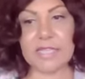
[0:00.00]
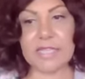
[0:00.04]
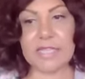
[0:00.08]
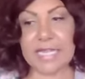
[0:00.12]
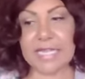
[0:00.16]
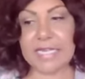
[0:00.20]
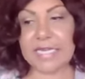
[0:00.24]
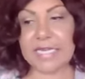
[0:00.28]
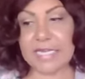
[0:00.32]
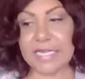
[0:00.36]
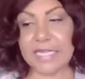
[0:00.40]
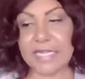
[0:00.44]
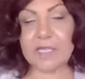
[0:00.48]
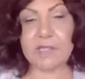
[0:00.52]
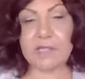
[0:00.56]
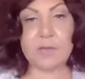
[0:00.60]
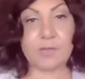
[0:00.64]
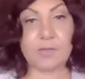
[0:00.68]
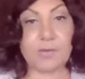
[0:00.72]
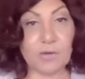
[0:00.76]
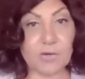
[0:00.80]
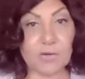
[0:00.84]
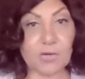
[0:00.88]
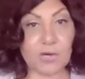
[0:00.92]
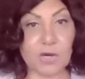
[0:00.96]
they need in the
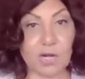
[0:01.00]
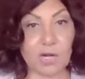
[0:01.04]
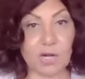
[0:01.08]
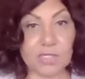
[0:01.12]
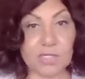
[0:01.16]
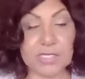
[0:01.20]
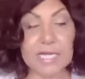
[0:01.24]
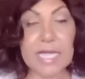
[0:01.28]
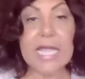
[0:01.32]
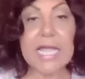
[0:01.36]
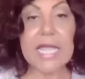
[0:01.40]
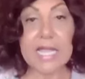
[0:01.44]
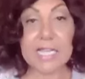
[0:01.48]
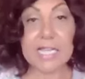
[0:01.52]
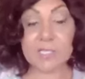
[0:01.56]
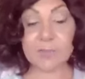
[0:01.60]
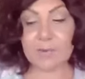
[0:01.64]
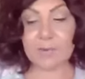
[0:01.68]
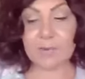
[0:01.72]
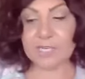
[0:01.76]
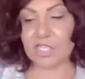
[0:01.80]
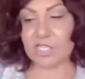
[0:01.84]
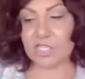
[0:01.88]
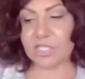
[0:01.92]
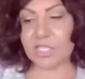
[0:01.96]
protocols,
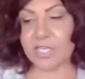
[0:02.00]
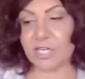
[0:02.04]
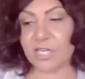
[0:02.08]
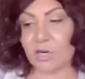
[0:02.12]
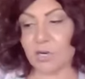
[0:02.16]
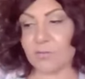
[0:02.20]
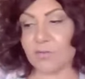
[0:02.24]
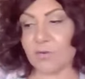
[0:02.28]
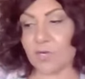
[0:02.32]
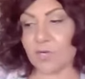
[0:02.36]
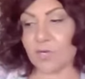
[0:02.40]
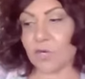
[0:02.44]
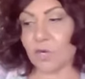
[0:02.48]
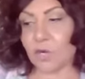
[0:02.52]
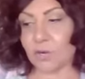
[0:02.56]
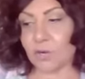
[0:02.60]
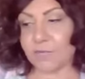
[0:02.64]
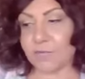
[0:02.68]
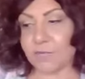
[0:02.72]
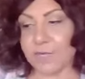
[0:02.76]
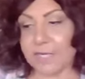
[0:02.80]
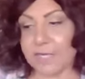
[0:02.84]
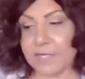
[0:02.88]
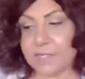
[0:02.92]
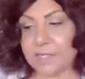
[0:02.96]
especially over
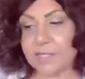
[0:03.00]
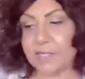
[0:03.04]
COVID.